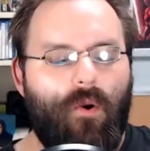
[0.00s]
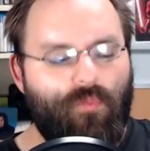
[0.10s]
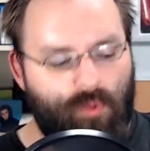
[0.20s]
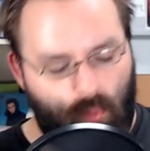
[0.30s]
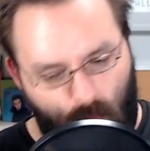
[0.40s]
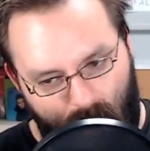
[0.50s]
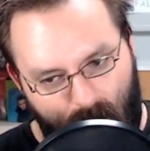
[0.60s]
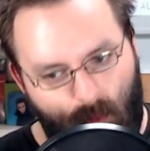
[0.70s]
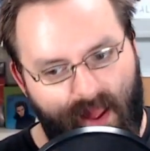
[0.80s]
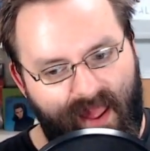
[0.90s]
With
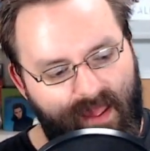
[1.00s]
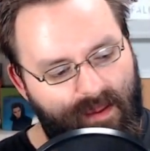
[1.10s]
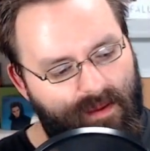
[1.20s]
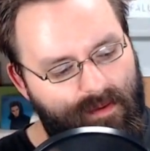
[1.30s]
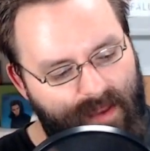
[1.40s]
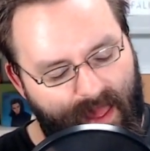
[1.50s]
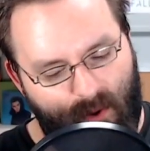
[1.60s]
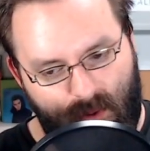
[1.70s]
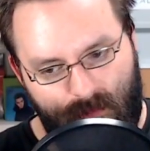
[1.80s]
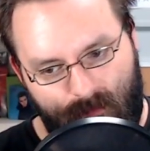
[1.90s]
Huawei
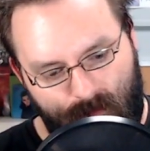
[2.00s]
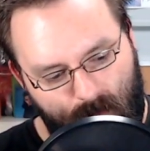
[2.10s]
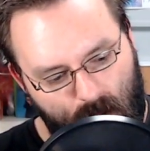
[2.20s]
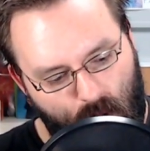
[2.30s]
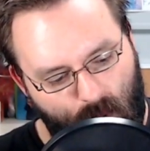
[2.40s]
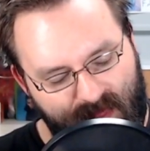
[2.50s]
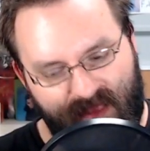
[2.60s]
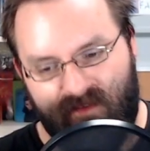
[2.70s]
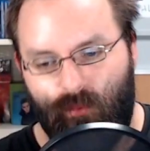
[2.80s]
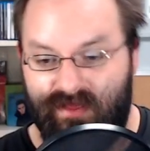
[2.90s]
now doing
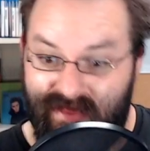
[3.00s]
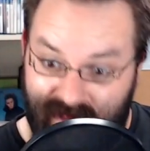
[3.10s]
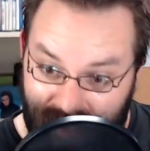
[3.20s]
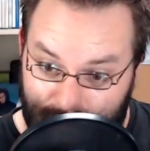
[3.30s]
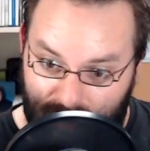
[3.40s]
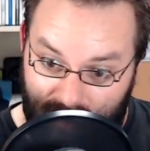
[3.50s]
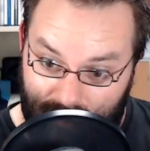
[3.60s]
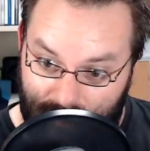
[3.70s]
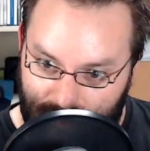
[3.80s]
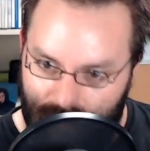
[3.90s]
this with Deepin,
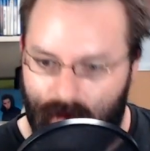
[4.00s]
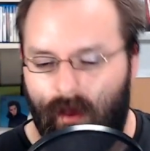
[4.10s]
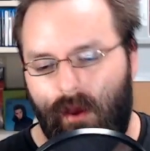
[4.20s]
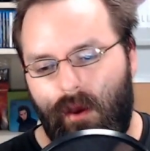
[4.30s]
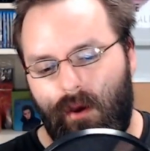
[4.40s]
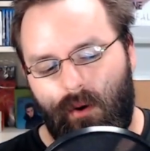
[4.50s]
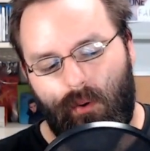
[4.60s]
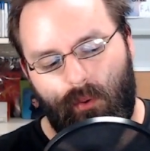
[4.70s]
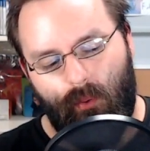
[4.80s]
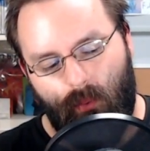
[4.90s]

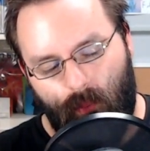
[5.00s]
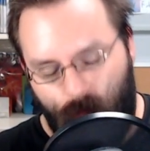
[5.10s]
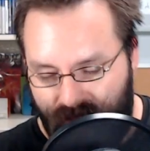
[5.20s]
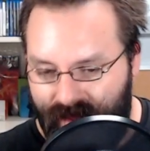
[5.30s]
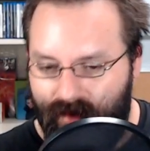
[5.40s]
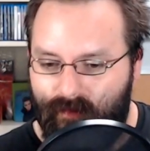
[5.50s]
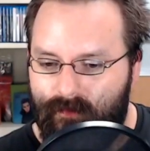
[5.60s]
we